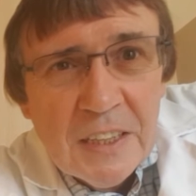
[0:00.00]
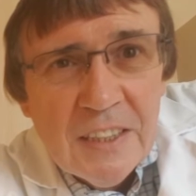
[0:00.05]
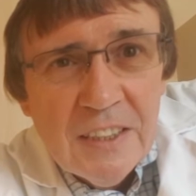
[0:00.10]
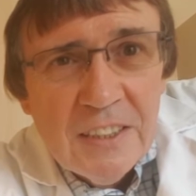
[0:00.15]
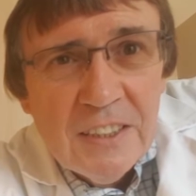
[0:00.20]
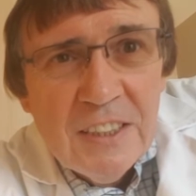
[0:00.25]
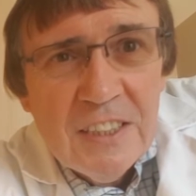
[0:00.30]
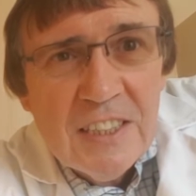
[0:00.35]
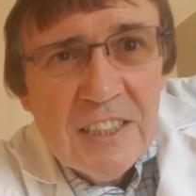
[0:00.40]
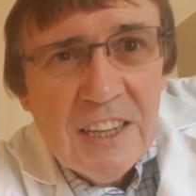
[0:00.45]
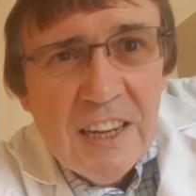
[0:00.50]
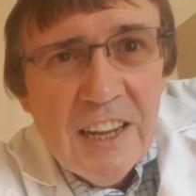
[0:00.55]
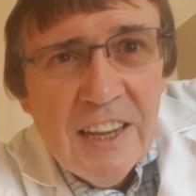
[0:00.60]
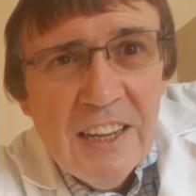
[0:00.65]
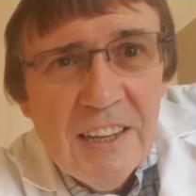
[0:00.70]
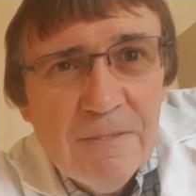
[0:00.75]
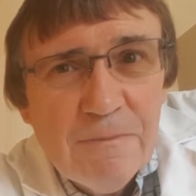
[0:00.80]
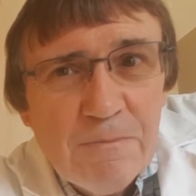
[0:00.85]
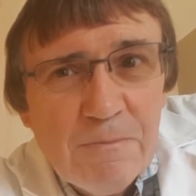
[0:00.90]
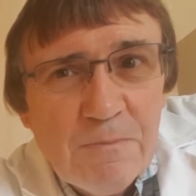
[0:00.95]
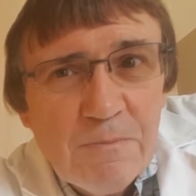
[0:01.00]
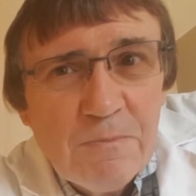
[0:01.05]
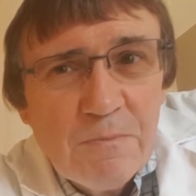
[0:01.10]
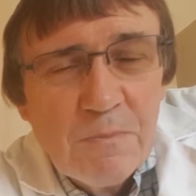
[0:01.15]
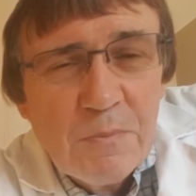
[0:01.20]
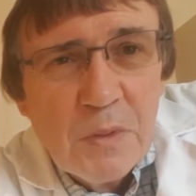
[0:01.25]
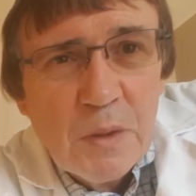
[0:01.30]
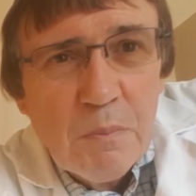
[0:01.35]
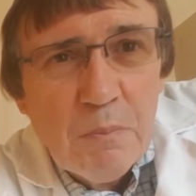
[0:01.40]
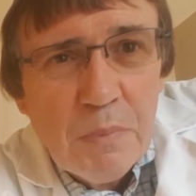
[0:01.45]
You see,
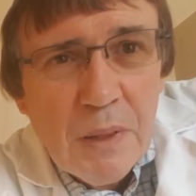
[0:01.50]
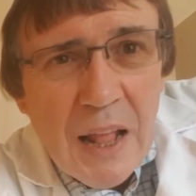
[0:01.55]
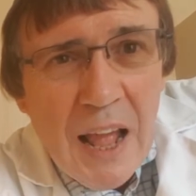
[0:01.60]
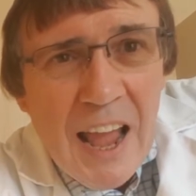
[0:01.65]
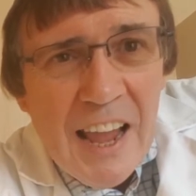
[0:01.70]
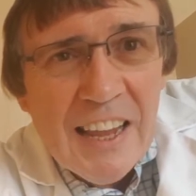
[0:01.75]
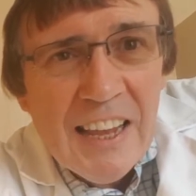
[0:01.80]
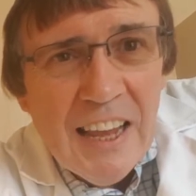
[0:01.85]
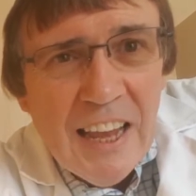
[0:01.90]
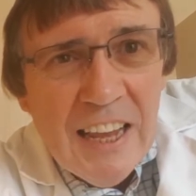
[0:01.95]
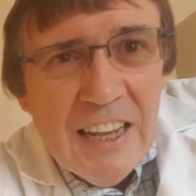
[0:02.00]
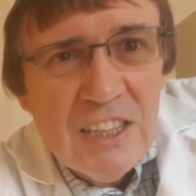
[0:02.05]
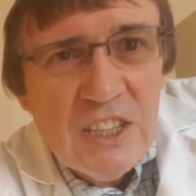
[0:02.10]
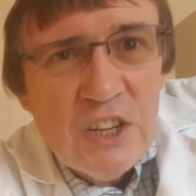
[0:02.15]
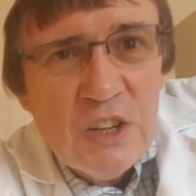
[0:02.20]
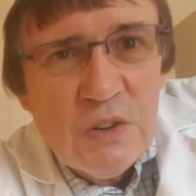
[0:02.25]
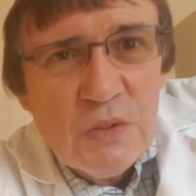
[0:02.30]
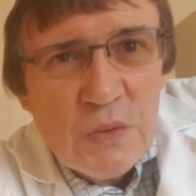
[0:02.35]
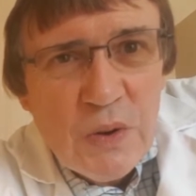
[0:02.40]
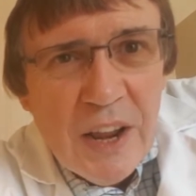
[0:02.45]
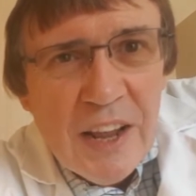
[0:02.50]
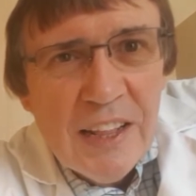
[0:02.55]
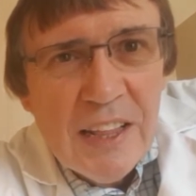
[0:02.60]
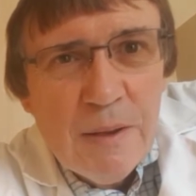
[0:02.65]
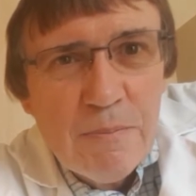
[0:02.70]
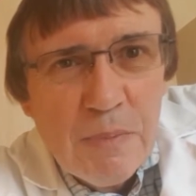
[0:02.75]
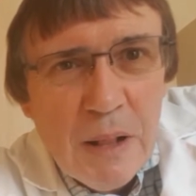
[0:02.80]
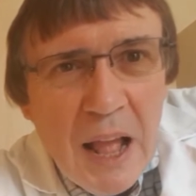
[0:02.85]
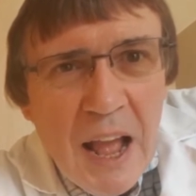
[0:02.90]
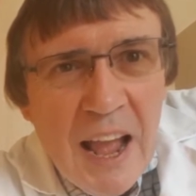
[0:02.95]
black isn't really
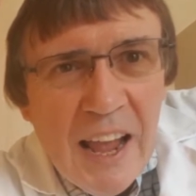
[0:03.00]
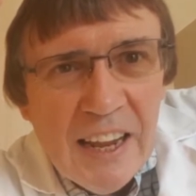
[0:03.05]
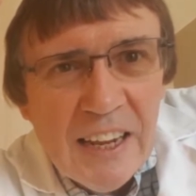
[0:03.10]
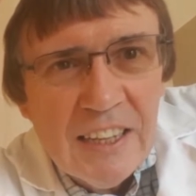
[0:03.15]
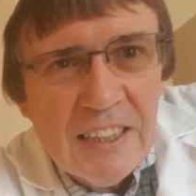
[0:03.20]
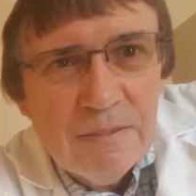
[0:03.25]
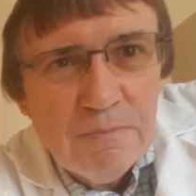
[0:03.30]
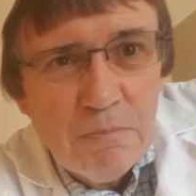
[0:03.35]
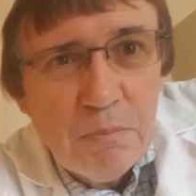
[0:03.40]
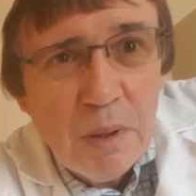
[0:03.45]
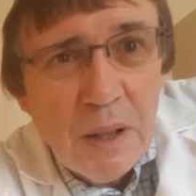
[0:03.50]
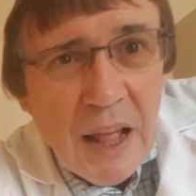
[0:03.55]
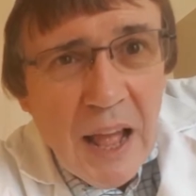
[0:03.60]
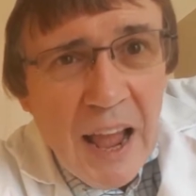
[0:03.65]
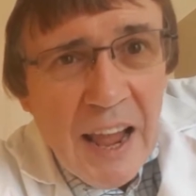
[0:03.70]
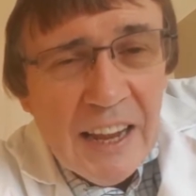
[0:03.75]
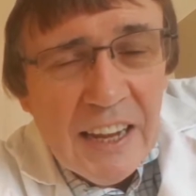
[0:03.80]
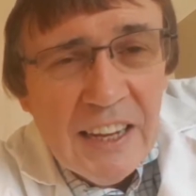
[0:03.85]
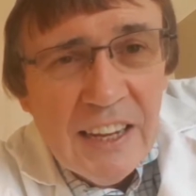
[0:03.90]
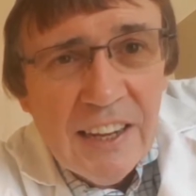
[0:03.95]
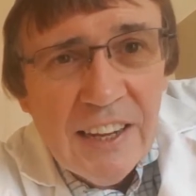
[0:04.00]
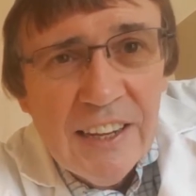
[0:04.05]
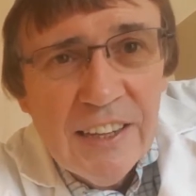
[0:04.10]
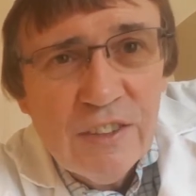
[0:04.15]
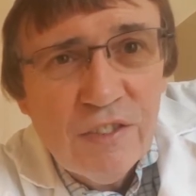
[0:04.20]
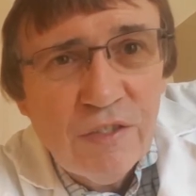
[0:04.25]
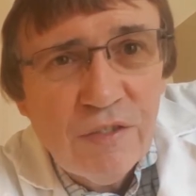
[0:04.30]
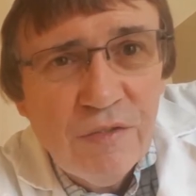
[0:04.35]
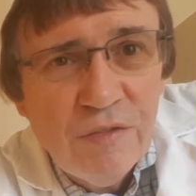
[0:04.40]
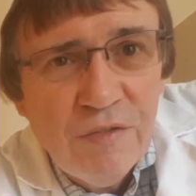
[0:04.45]
black. Black
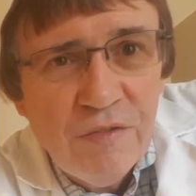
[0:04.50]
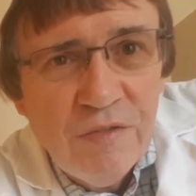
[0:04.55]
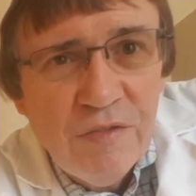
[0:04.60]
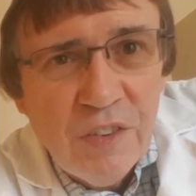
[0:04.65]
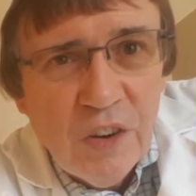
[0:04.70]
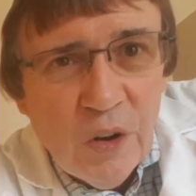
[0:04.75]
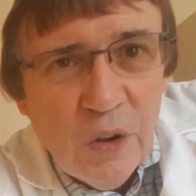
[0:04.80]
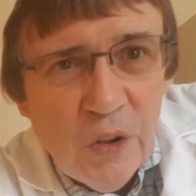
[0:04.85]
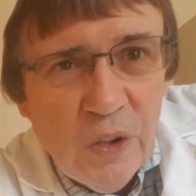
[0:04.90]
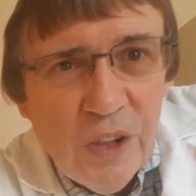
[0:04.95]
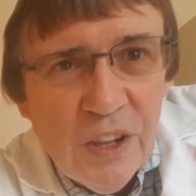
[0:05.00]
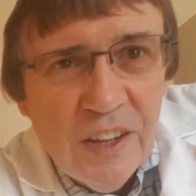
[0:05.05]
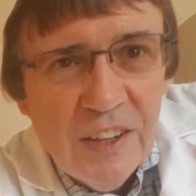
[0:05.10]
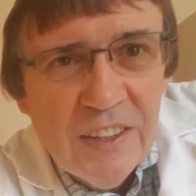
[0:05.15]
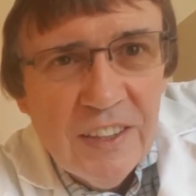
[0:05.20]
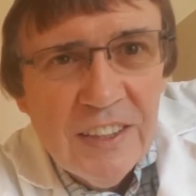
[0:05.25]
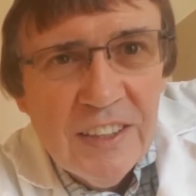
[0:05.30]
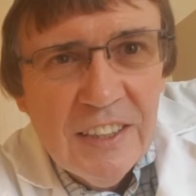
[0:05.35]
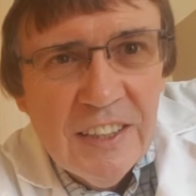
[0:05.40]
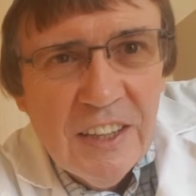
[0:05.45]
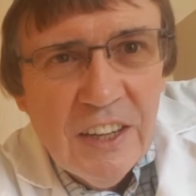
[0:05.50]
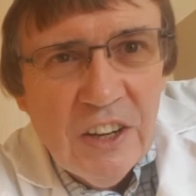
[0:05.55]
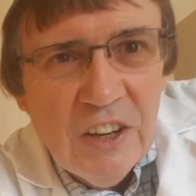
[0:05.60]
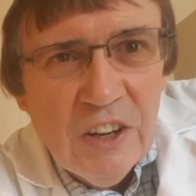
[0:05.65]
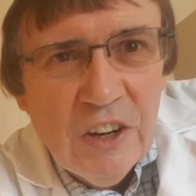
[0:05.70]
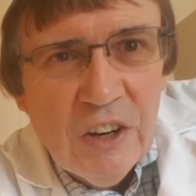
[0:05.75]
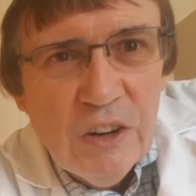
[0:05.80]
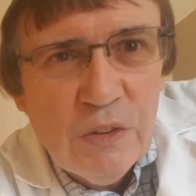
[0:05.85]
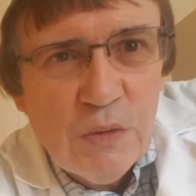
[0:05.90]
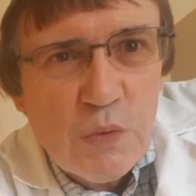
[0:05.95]
is full
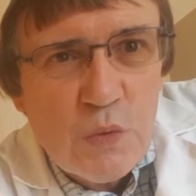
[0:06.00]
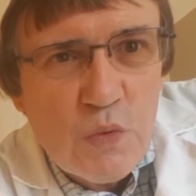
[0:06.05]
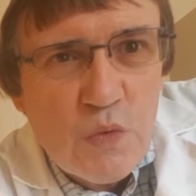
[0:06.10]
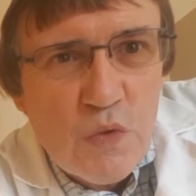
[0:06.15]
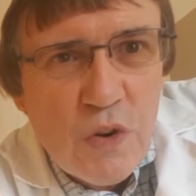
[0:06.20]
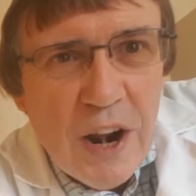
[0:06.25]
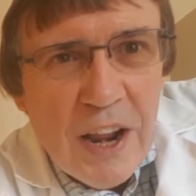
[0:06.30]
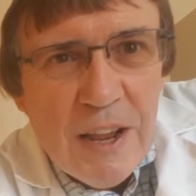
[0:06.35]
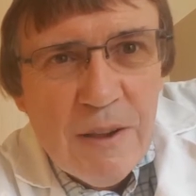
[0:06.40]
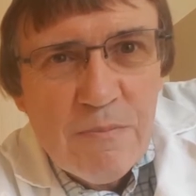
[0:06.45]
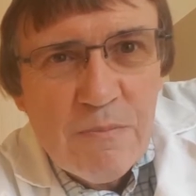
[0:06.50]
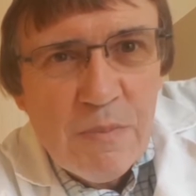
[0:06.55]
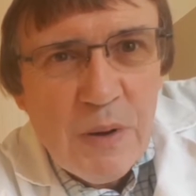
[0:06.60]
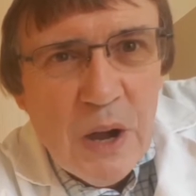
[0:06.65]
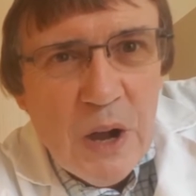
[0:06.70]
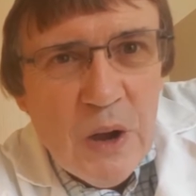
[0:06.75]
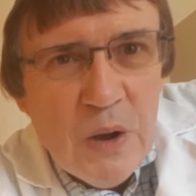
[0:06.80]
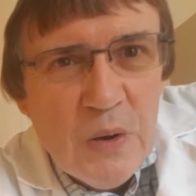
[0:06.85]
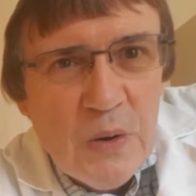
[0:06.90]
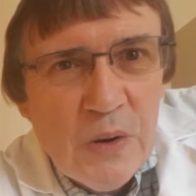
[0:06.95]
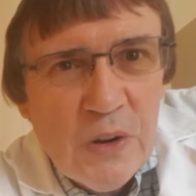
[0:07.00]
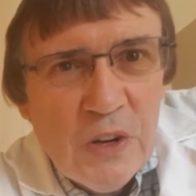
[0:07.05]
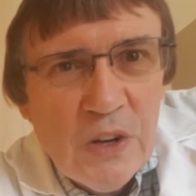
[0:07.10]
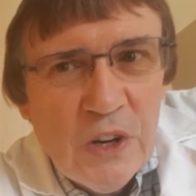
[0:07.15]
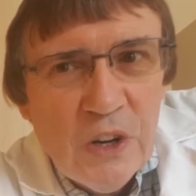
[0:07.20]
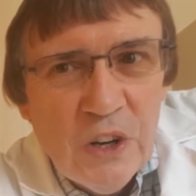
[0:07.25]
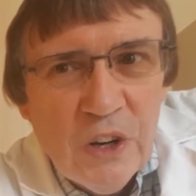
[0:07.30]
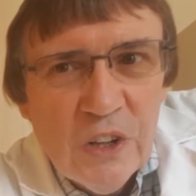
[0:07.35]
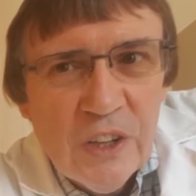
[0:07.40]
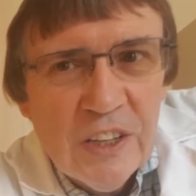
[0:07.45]
of rainbow
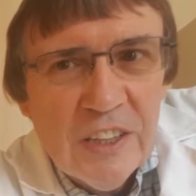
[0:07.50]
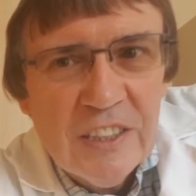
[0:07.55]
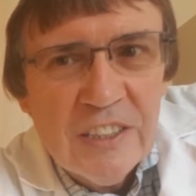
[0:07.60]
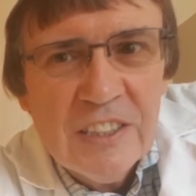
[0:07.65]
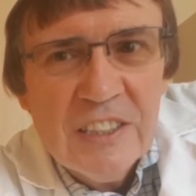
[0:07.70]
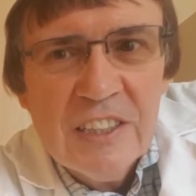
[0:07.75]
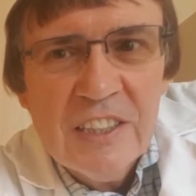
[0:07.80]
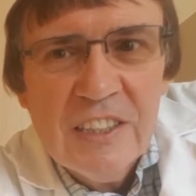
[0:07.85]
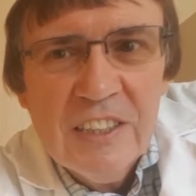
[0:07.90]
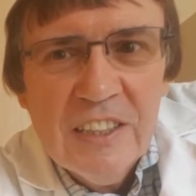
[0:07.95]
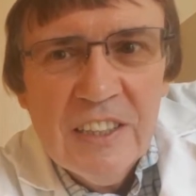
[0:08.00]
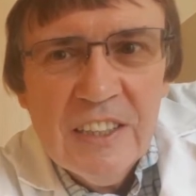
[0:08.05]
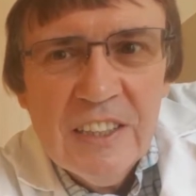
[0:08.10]
colours.